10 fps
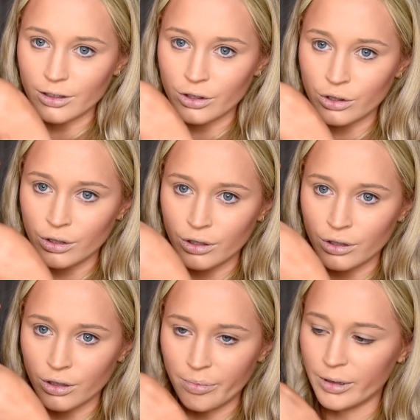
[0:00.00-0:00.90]

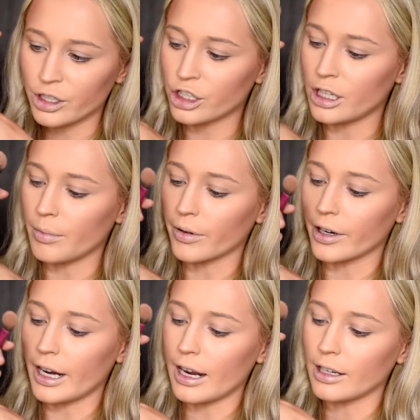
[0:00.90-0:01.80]
super
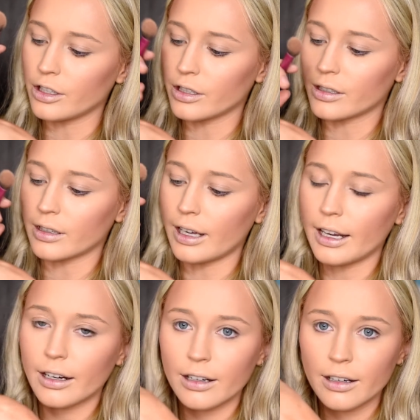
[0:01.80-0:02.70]
shimmery and just
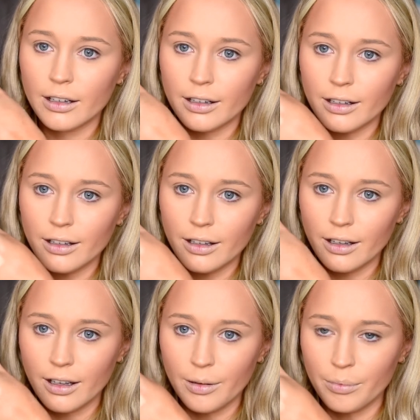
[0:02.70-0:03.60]
like
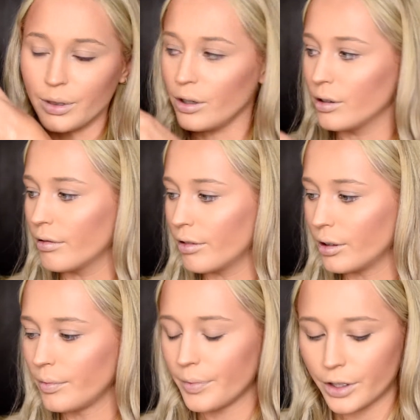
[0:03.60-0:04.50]
beautiful.